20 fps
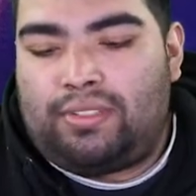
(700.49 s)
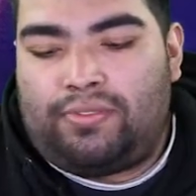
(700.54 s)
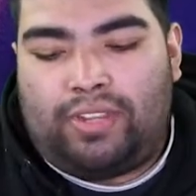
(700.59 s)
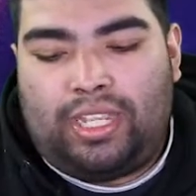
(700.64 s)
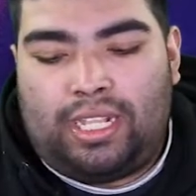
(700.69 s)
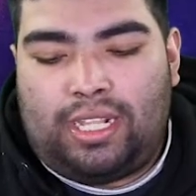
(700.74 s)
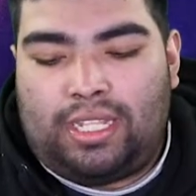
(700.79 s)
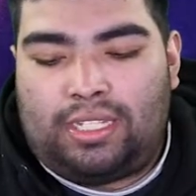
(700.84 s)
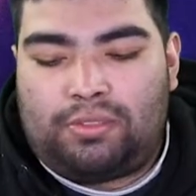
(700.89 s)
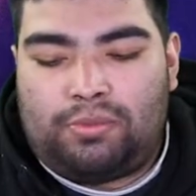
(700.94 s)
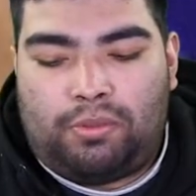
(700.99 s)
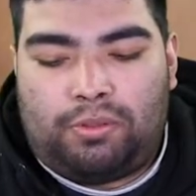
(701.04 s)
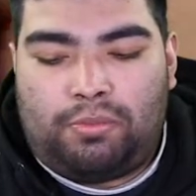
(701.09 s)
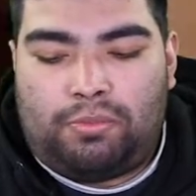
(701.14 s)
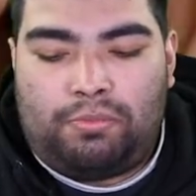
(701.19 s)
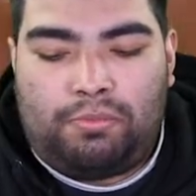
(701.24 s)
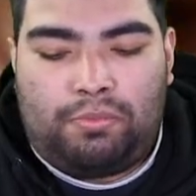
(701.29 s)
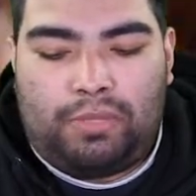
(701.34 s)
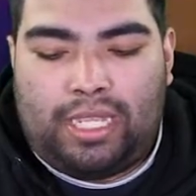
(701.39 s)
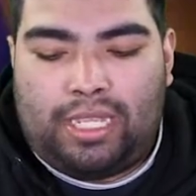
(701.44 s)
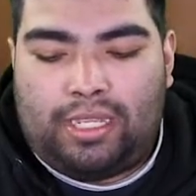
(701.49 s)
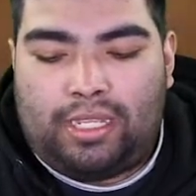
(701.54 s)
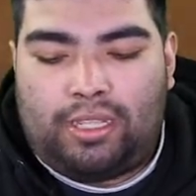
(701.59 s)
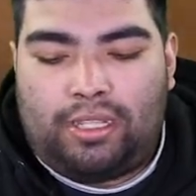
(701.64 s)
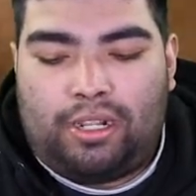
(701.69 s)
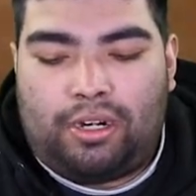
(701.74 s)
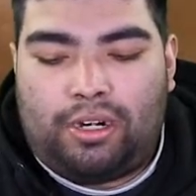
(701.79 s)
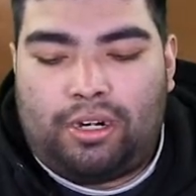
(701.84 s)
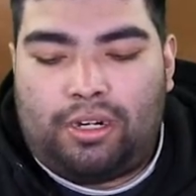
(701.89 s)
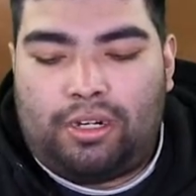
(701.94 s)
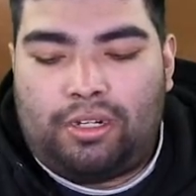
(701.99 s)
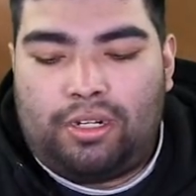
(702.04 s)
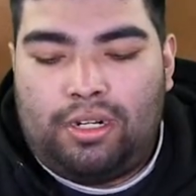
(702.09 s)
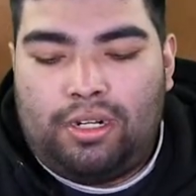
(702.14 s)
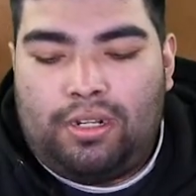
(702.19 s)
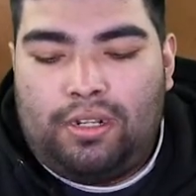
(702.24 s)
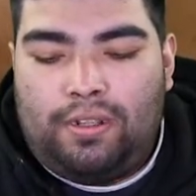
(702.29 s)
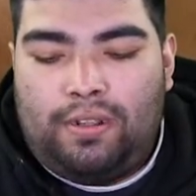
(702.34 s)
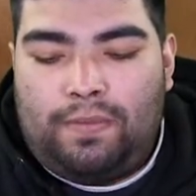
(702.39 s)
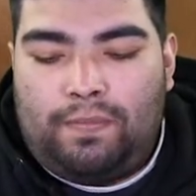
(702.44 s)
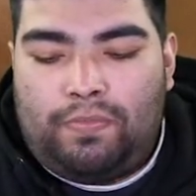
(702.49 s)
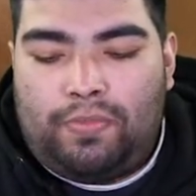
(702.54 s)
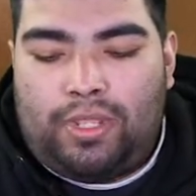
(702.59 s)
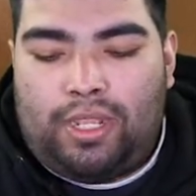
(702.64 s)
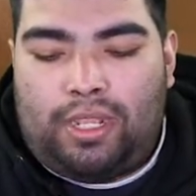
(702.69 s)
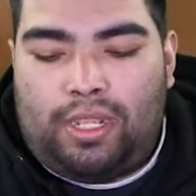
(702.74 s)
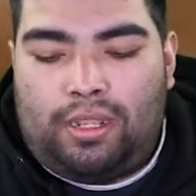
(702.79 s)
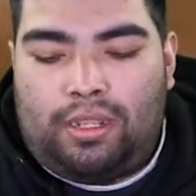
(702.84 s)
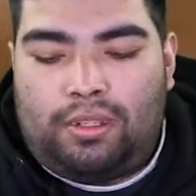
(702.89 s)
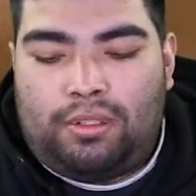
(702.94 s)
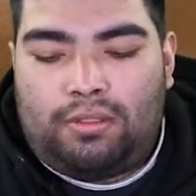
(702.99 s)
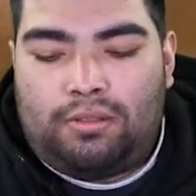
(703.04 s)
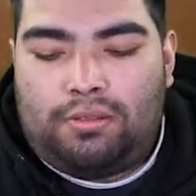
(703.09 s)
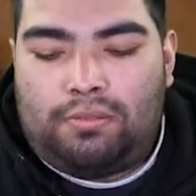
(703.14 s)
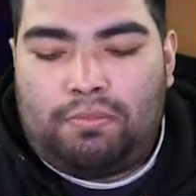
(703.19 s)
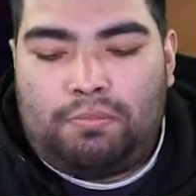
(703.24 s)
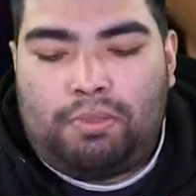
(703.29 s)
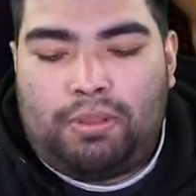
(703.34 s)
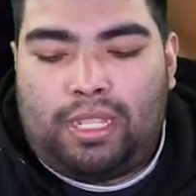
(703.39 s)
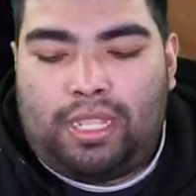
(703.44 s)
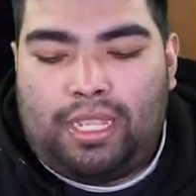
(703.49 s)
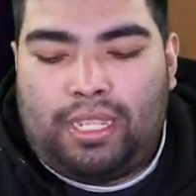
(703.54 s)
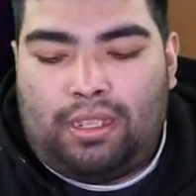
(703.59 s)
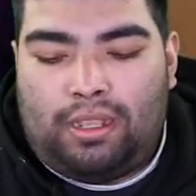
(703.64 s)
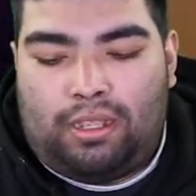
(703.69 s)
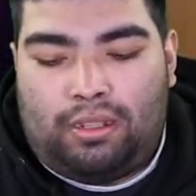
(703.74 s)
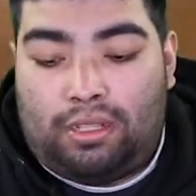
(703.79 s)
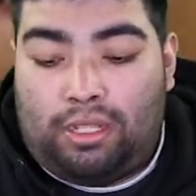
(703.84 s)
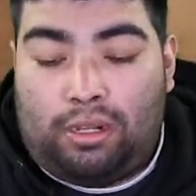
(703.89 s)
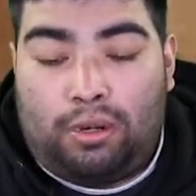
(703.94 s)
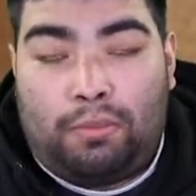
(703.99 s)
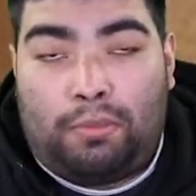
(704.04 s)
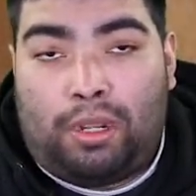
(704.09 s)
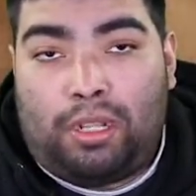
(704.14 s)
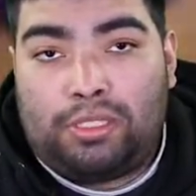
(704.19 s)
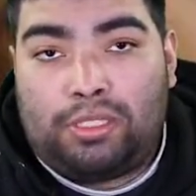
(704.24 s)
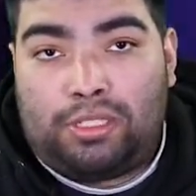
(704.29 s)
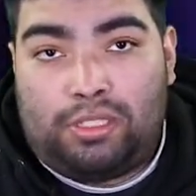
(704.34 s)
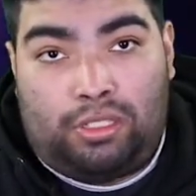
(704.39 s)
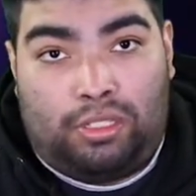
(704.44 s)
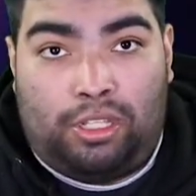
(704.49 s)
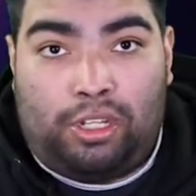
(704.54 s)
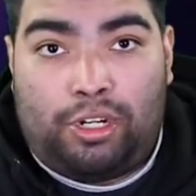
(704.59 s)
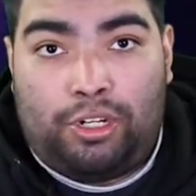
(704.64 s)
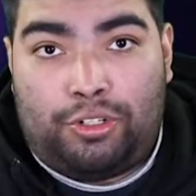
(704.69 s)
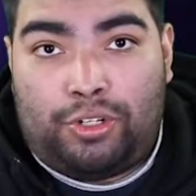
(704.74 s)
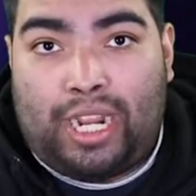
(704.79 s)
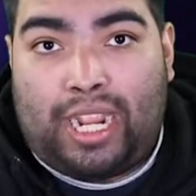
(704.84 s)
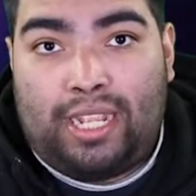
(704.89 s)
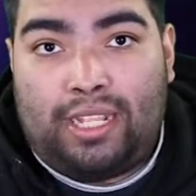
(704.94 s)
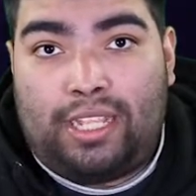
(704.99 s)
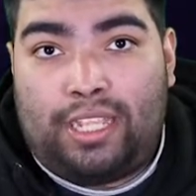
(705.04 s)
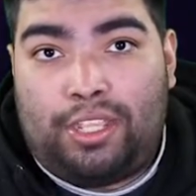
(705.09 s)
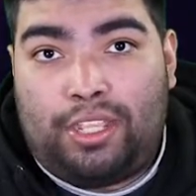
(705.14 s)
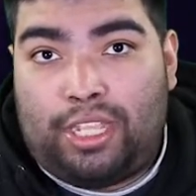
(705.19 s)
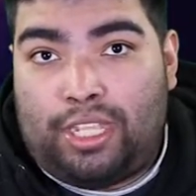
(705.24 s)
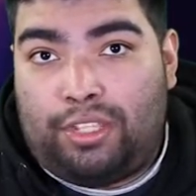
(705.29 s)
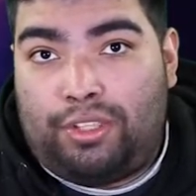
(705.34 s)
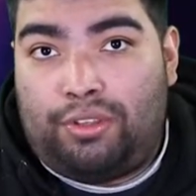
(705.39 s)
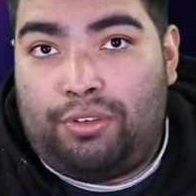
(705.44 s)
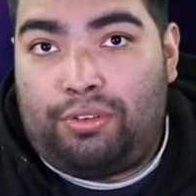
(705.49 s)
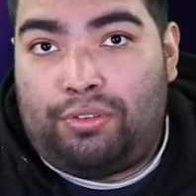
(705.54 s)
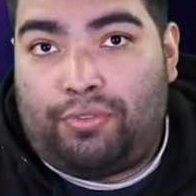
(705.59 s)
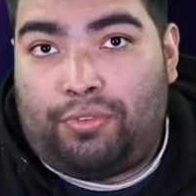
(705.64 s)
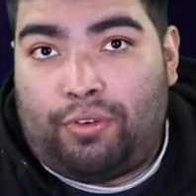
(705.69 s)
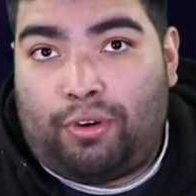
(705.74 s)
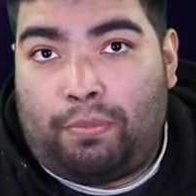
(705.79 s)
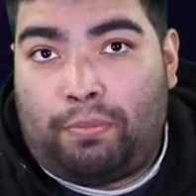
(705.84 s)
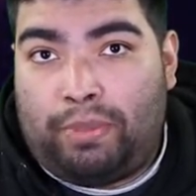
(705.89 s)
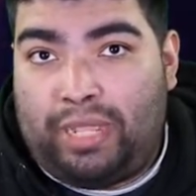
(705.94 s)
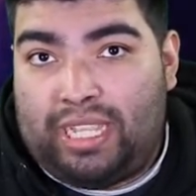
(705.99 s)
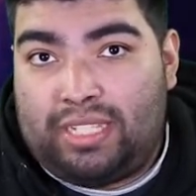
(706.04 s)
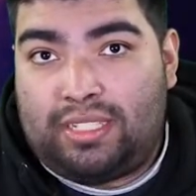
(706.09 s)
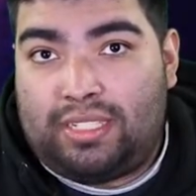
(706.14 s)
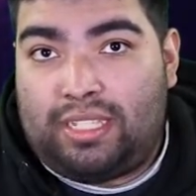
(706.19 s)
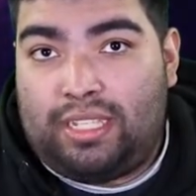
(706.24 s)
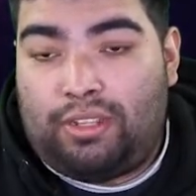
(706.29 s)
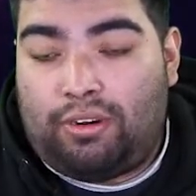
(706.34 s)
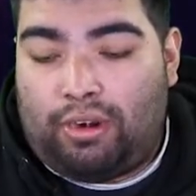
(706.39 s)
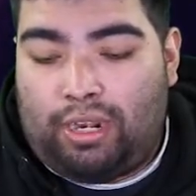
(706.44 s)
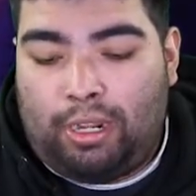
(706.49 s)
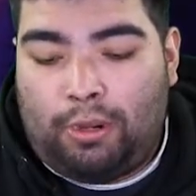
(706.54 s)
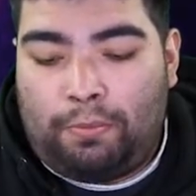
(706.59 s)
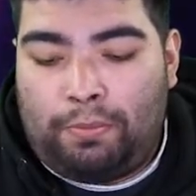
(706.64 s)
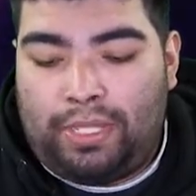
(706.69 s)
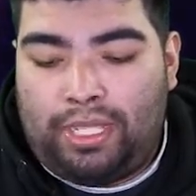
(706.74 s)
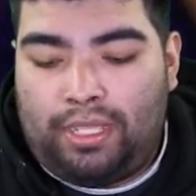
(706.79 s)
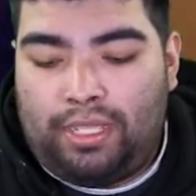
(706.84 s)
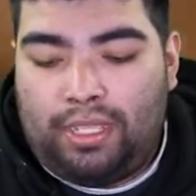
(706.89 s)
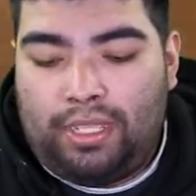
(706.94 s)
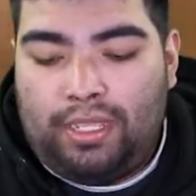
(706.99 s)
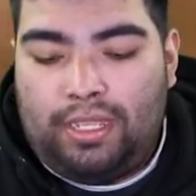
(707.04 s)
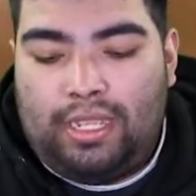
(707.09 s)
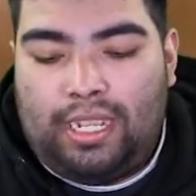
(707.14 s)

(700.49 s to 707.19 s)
Phalanx will make another another monster, another dragon that you could use for Pisty or LP,